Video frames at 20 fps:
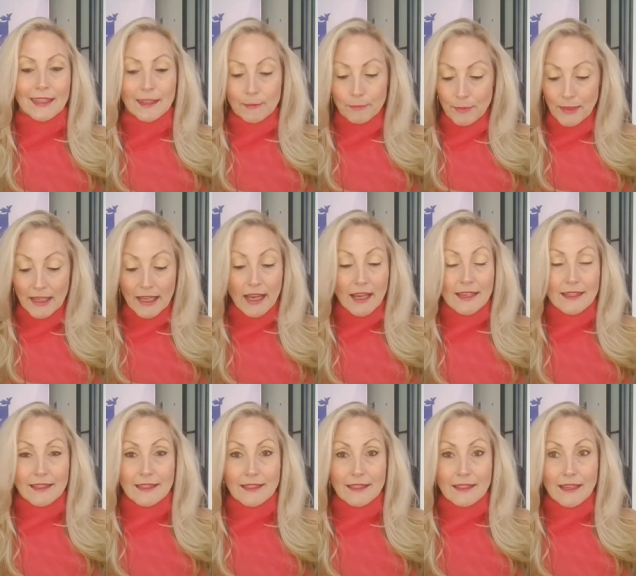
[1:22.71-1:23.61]

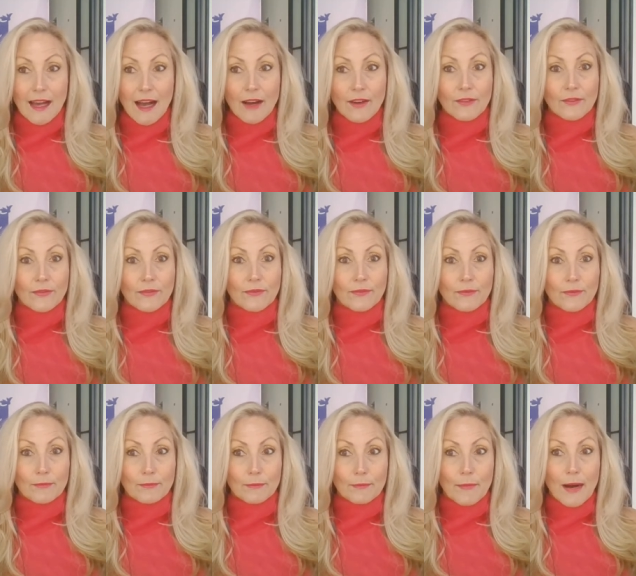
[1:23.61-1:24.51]
because of
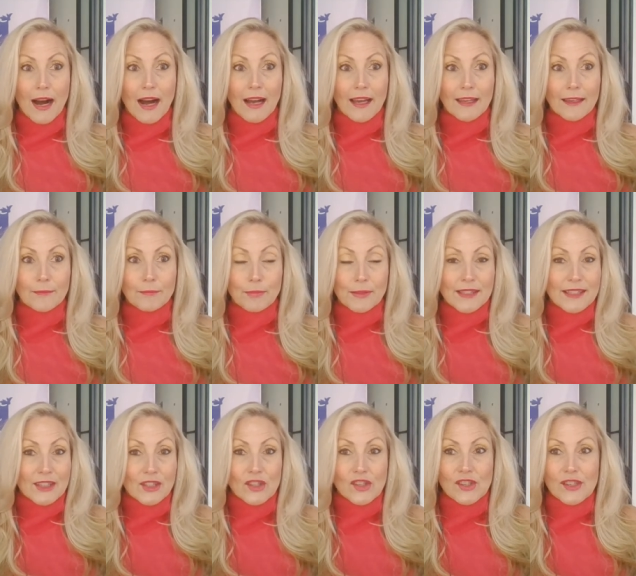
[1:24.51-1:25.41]
my
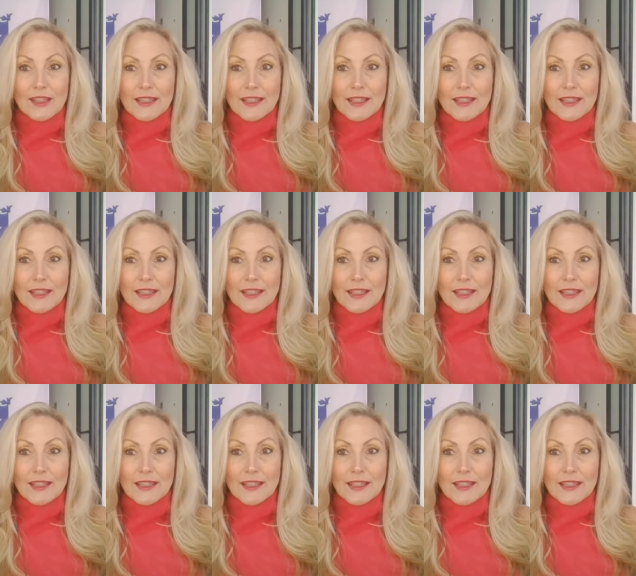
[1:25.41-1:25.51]
position.